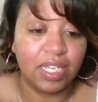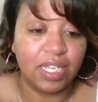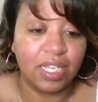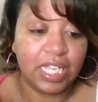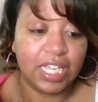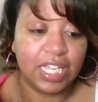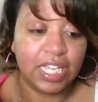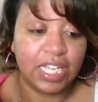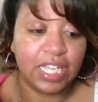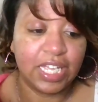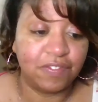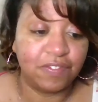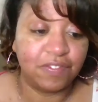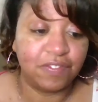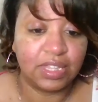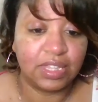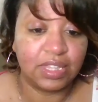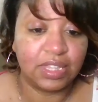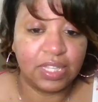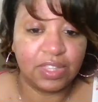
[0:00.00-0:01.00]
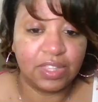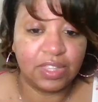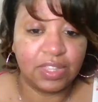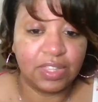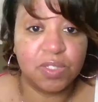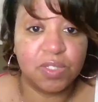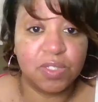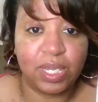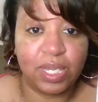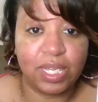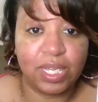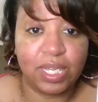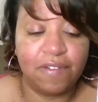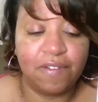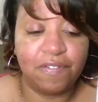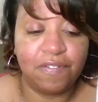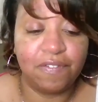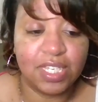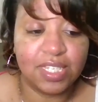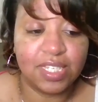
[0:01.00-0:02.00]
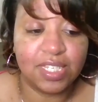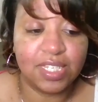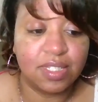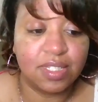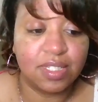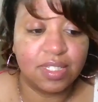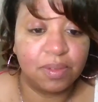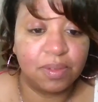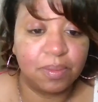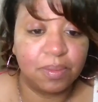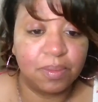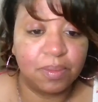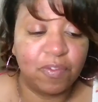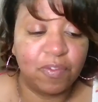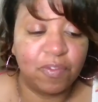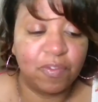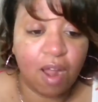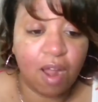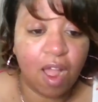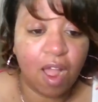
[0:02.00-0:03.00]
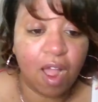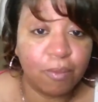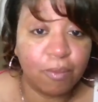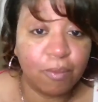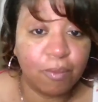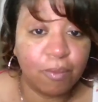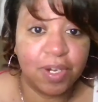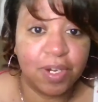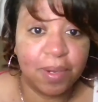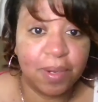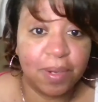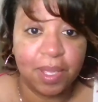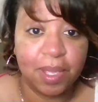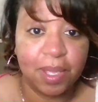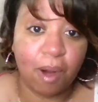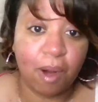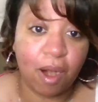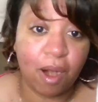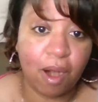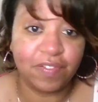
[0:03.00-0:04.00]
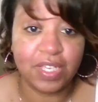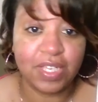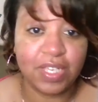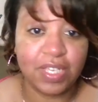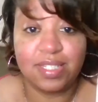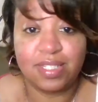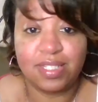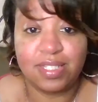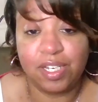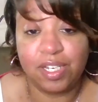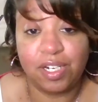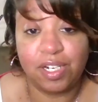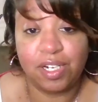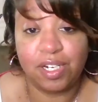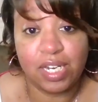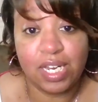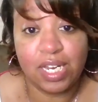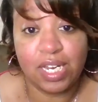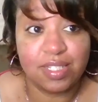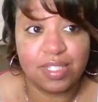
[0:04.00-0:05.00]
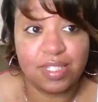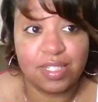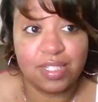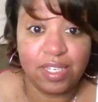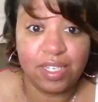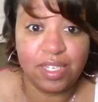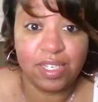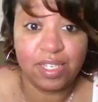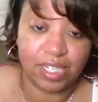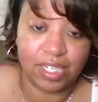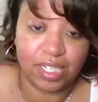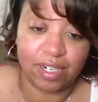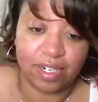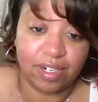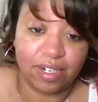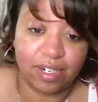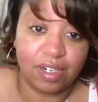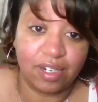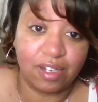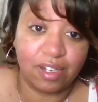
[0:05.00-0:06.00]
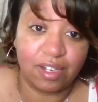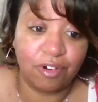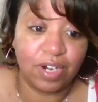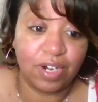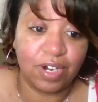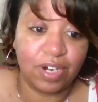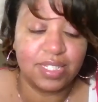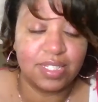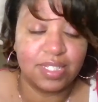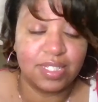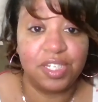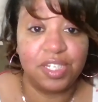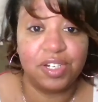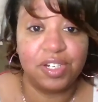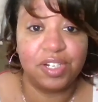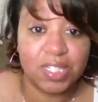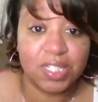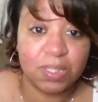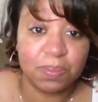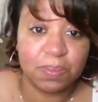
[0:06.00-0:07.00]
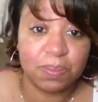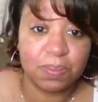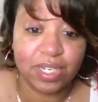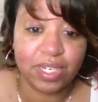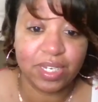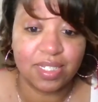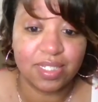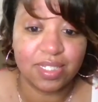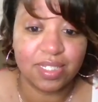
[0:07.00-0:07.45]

if this is what if this if prom was going to be a part of his senior his senior year or his senior experience.